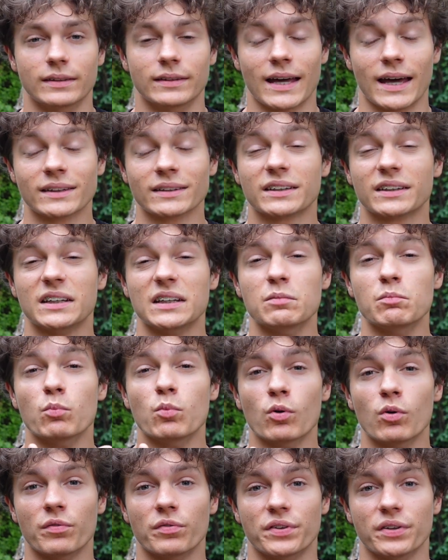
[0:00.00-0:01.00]
Then he
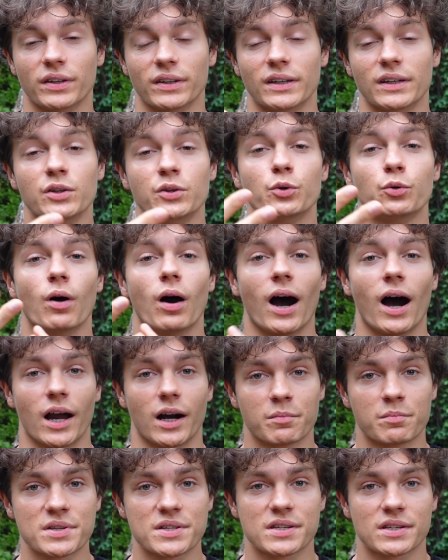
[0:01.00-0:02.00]
moved into
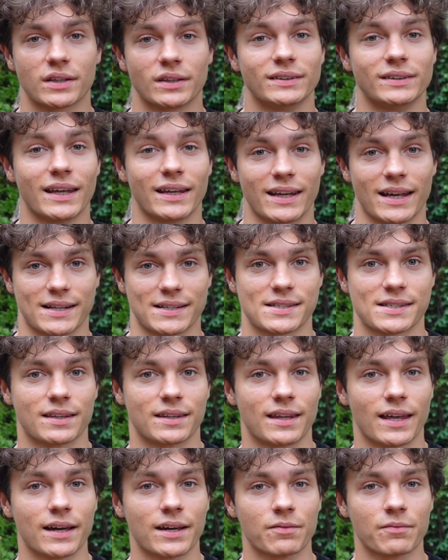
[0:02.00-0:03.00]
arms the next
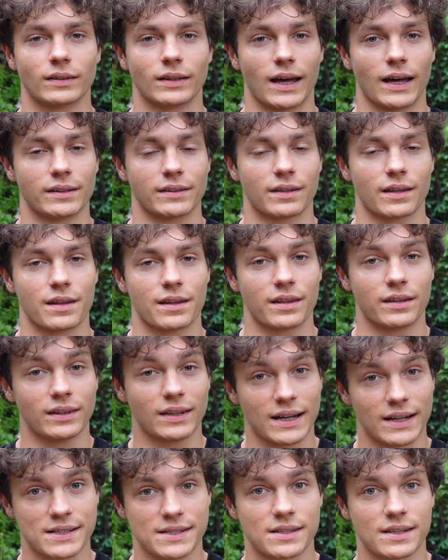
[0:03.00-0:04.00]
day, and the
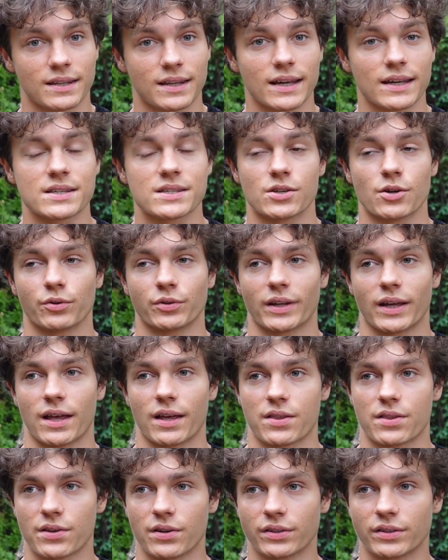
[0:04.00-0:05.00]
next day, so
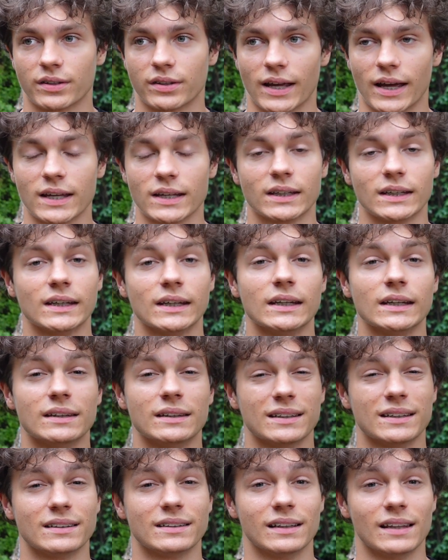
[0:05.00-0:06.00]
the third day, he
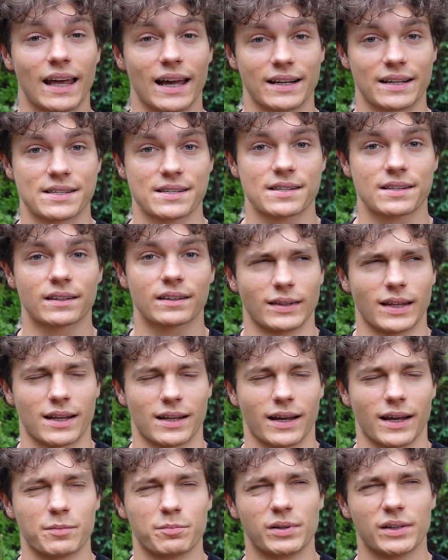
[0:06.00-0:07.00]
did legs.
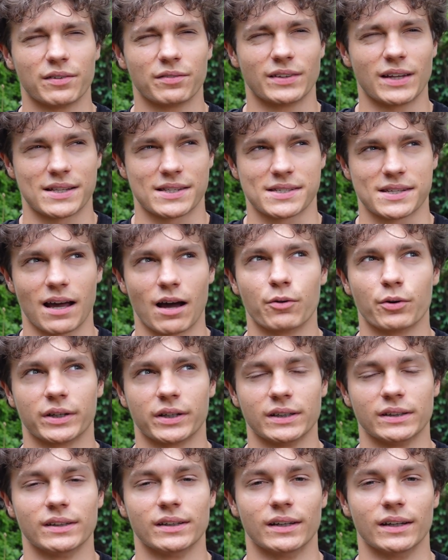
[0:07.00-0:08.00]
I believe that's how
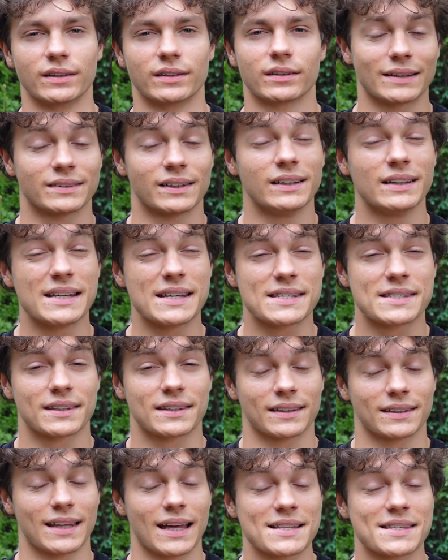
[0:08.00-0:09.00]
he did it. At
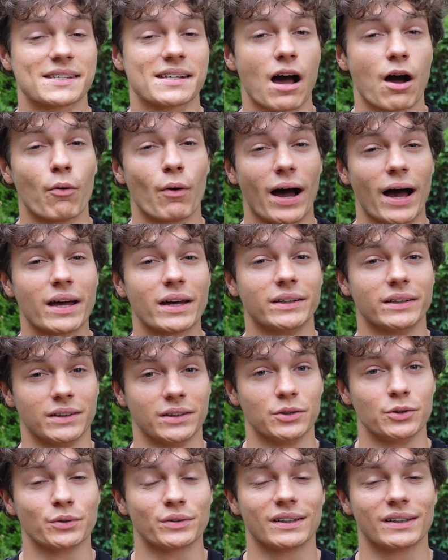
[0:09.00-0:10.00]
least that's how I
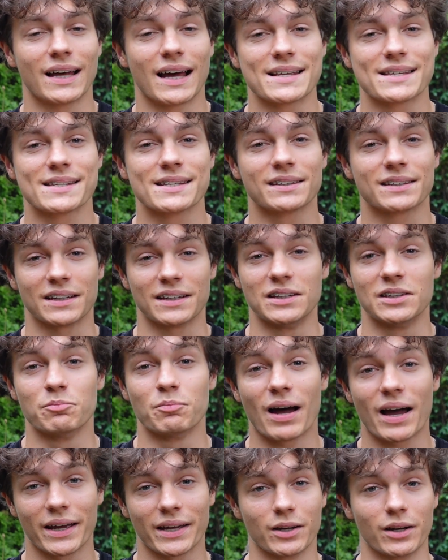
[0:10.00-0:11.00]
utilize it in
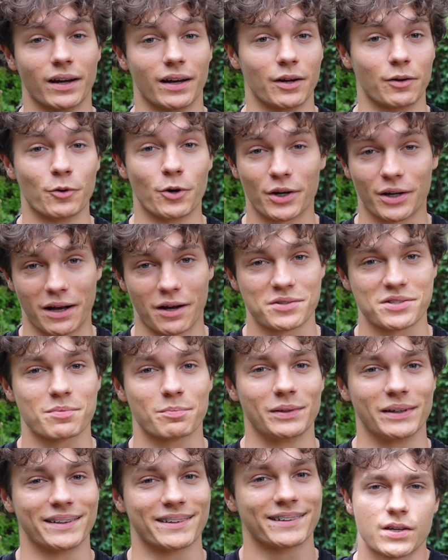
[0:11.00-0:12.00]
my workout
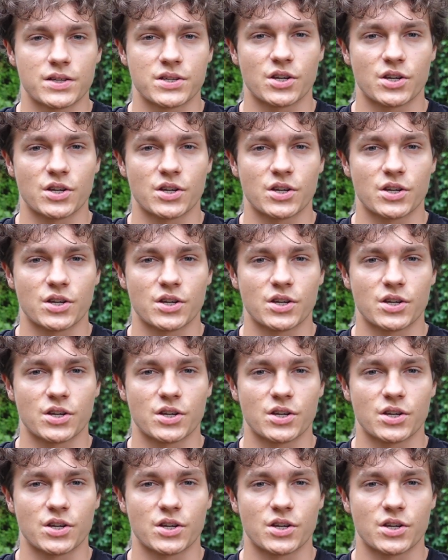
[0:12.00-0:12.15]
split.